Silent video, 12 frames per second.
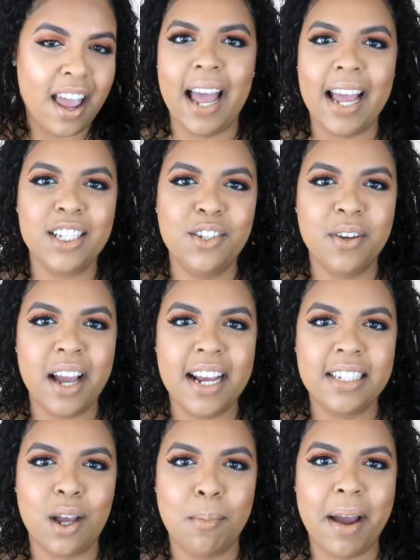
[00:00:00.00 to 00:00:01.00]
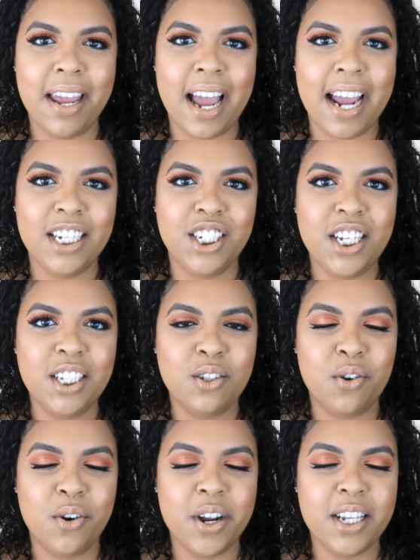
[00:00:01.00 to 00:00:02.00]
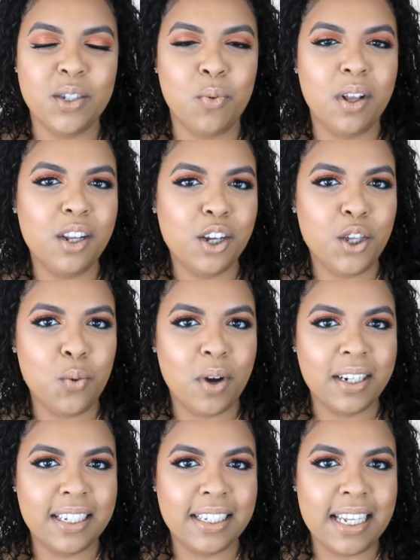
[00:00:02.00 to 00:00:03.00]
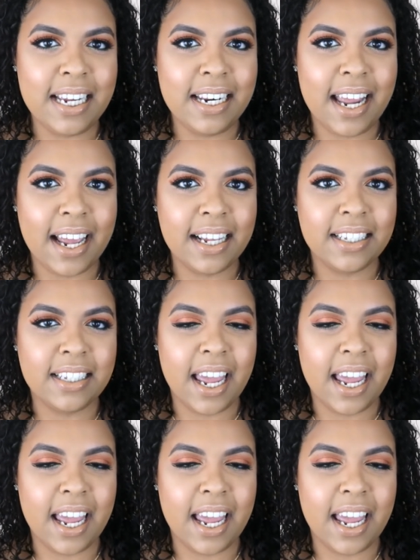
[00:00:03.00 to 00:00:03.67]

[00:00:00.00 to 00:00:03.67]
I asked you guys on my IG stories what look you want to see next